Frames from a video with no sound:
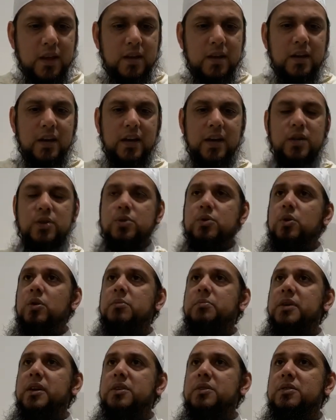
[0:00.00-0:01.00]
and
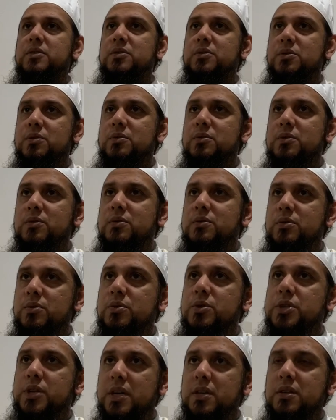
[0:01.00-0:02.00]
torment to
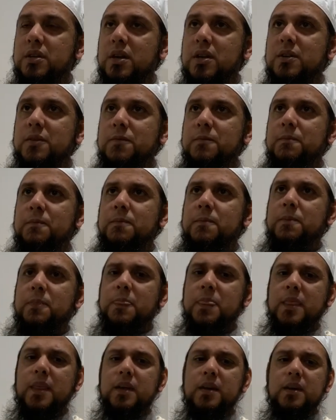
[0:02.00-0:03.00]
shaitan.
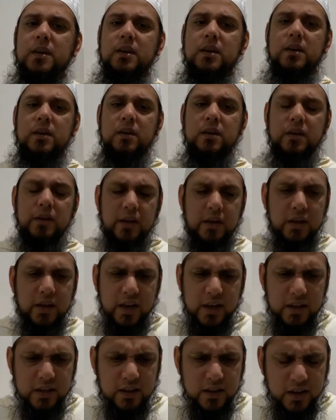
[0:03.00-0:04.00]
In
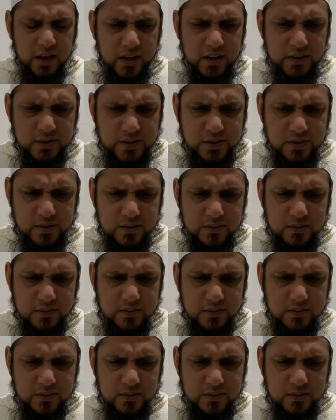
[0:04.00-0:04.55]
any case,